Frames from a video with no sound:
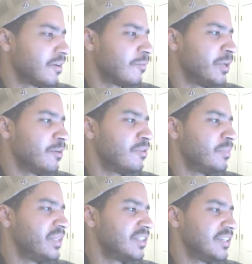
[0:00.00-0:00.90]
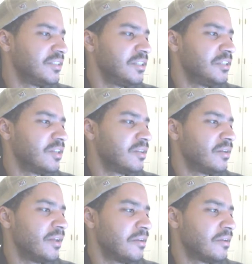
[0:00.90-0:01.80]
Are we gonna be tasting each other
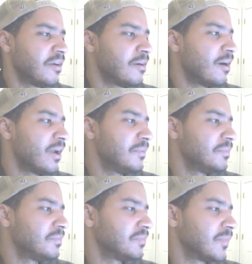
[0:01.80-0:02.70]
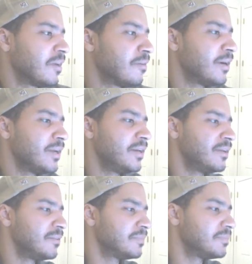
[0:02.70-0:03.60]
now? All right, all right
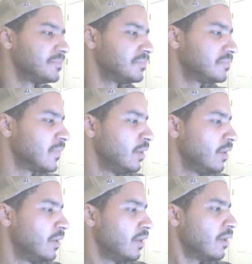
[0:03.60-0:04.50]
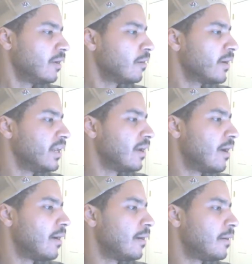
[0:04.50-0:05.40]
now. All right,
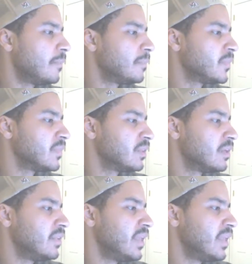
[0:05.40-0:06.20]
um, the